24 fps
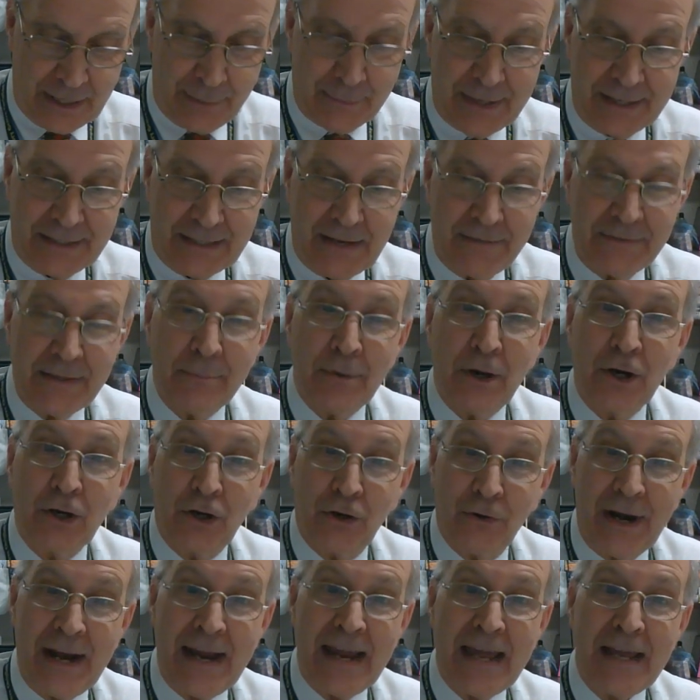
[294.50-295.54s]
them and give them a
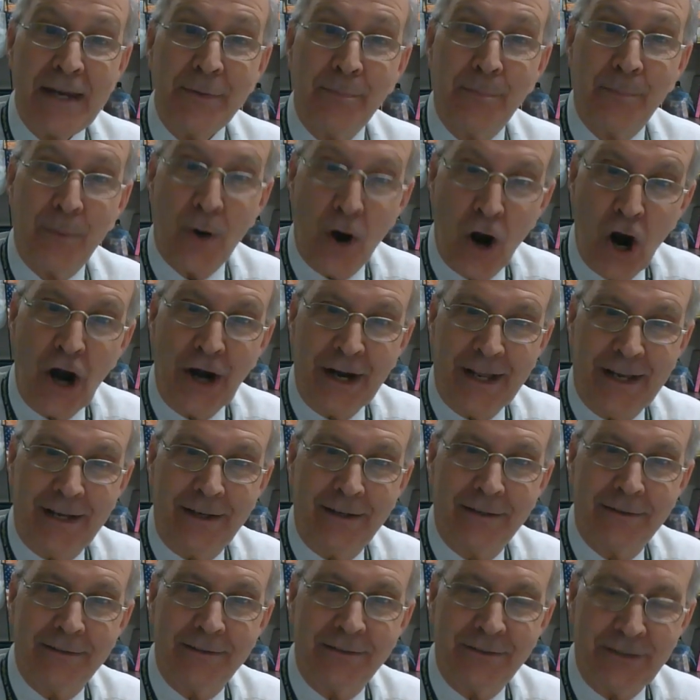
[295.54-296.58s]
grand
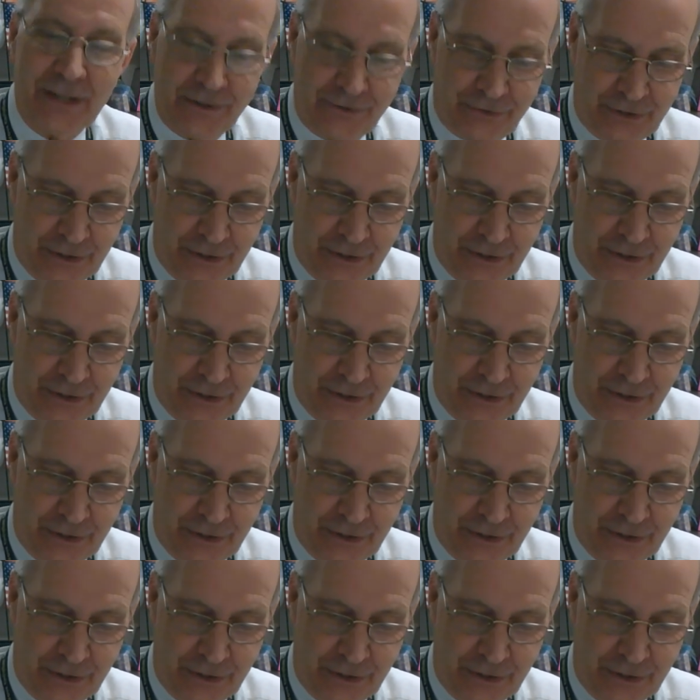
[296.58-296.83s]
party, said